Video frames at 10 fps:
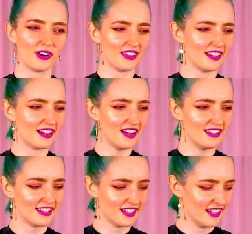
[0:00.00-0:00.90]
What are they
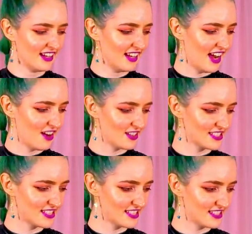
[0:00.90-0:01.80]
called? Air
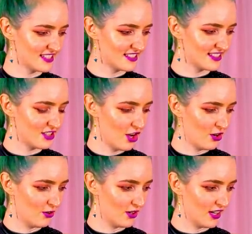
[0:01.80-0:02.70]
assistants,
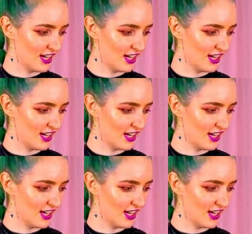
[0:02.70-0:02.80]
no,